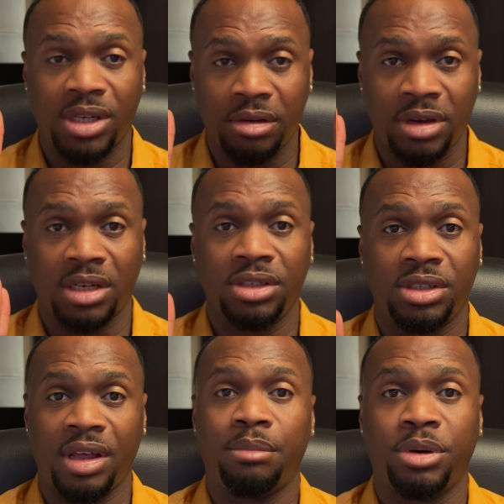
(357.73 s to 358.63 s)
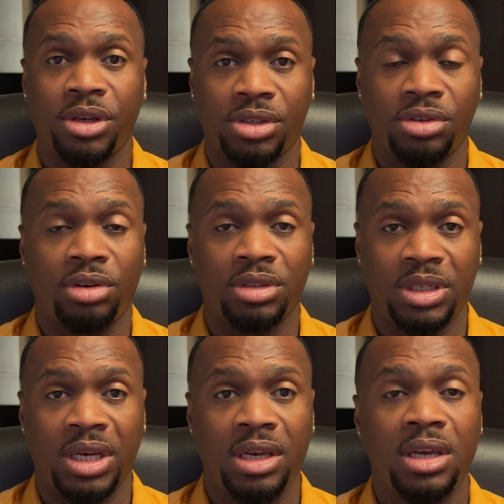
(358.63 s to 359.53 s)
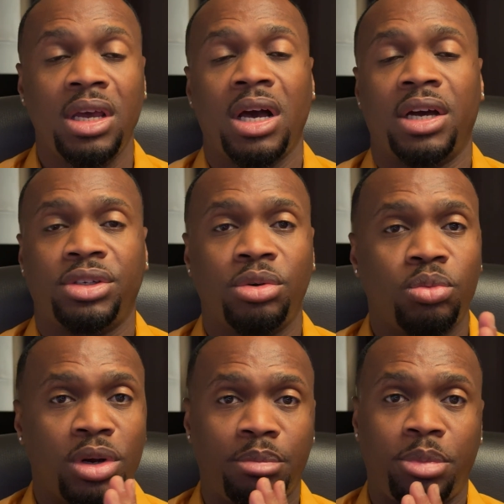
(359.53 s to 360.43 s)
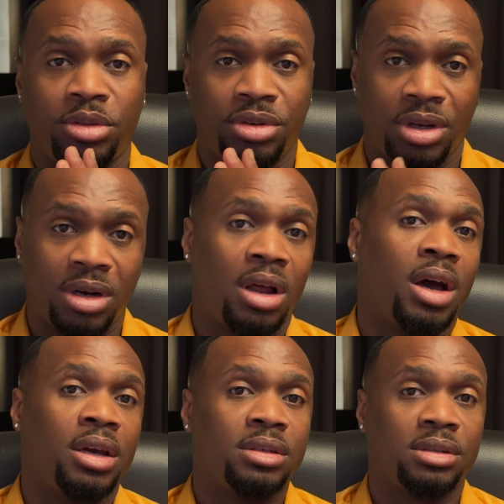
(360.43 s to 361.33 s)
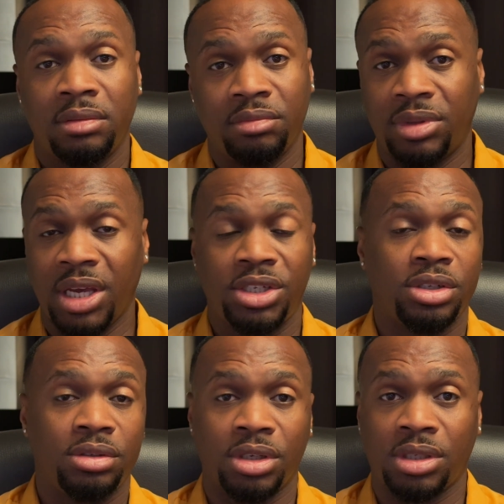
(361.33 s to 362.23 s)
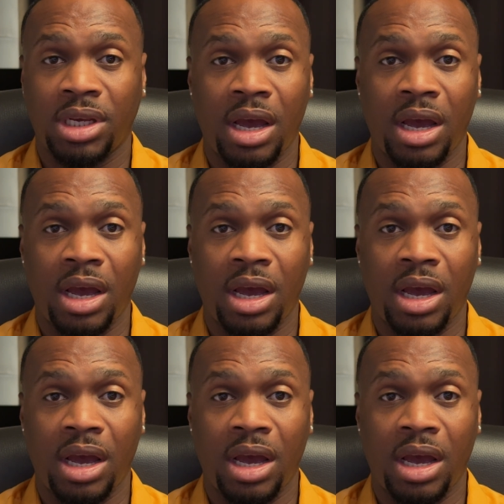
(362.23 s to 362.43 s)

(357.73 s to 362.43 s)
directly to that person on the day. I don't want to bother the client. They should just